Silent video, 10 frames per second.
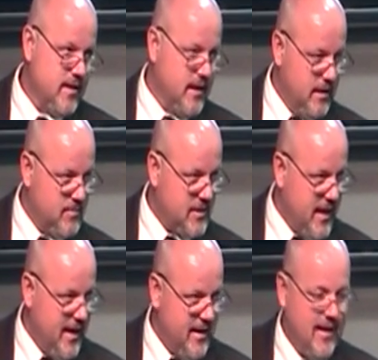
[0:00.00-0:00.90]
comes
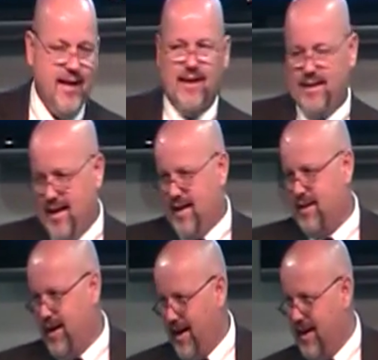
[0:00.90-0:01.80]
in,
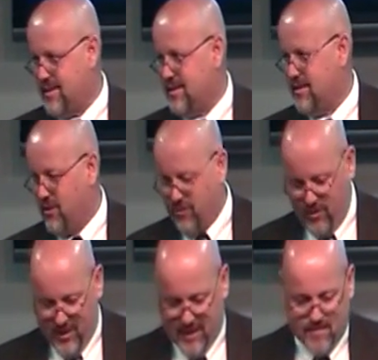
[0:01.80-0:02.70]
death has to
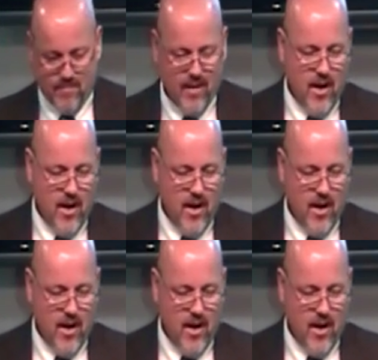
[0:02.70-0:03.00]
flee.